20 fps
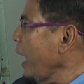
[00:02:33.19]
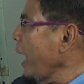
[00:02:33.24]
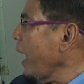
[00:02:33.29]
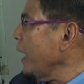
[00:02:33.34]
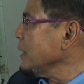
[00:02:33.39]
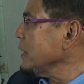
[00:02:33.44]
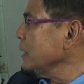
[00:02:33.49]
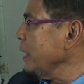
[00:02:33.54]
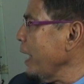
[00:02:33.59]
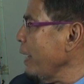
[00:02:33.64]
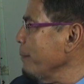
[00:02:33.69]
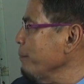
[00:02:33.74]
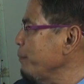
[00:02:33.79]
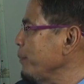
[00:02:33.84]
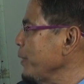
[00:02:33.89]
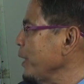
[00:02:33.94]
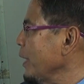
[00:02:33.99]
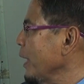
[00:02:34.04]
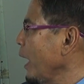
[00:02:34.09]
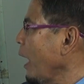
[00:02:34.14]

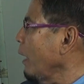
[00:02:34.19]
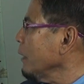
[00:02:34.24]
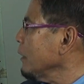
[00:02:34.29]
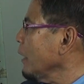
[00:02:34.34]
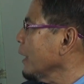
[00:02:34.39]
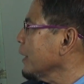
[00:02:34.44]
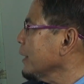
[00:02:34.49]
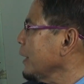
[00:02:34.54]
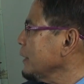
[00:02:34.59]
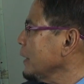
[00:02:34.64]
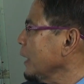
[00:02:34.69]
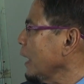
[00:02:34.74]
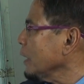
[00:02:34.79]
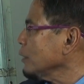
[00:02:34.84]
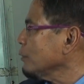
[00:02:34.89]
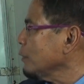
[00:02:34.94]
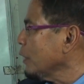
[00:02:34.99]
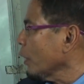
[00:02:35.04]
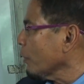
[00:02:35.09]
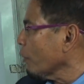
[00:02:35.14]
SEMP. Allah created
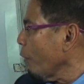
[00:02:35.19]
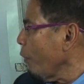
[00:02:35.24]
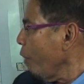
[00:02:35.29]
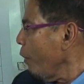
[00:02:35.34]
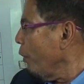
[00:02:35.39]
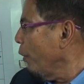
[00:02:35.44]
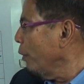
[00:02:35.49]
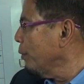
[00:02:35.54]
us with the Ruh,